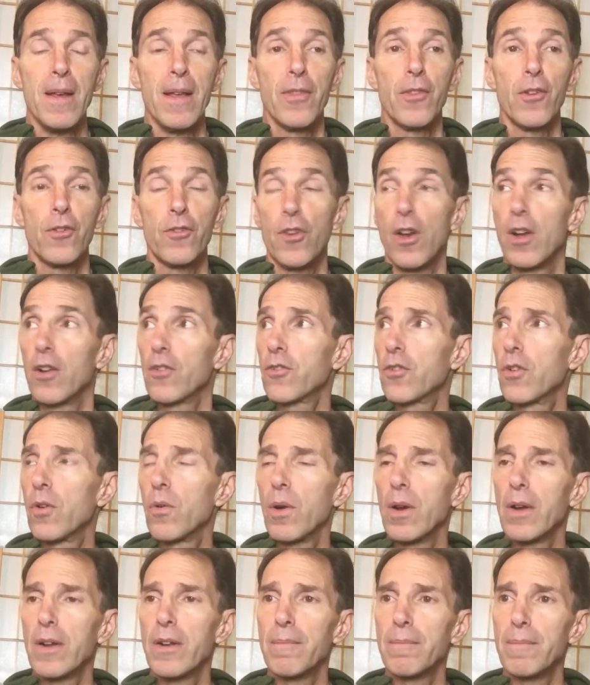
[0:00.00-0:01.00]
There's
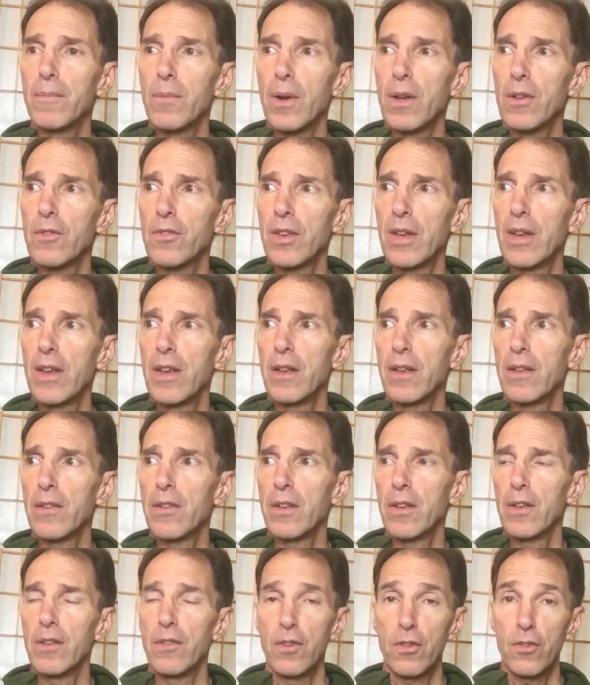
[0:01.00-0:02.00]
also, I'll say,
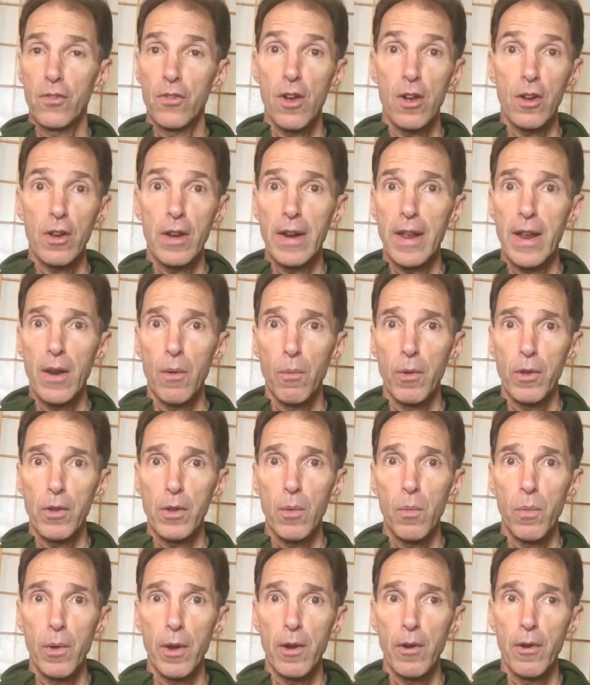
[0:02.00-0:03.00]
this is all going to get
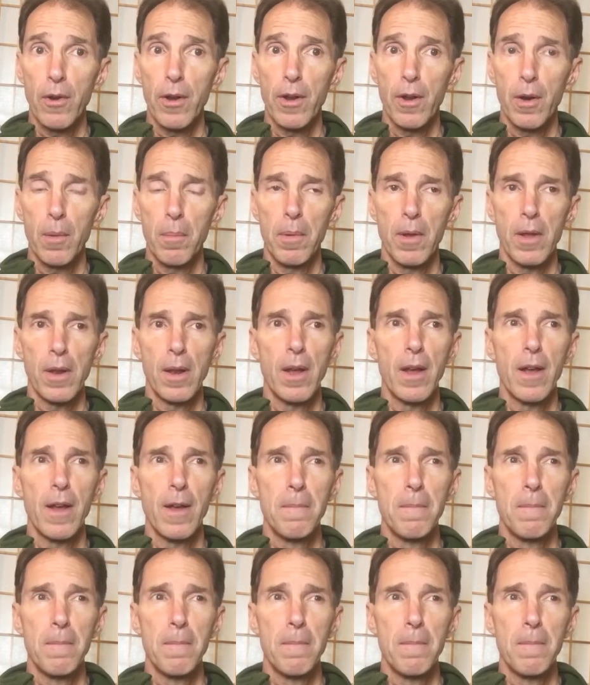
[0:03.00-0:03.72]
really weird here, but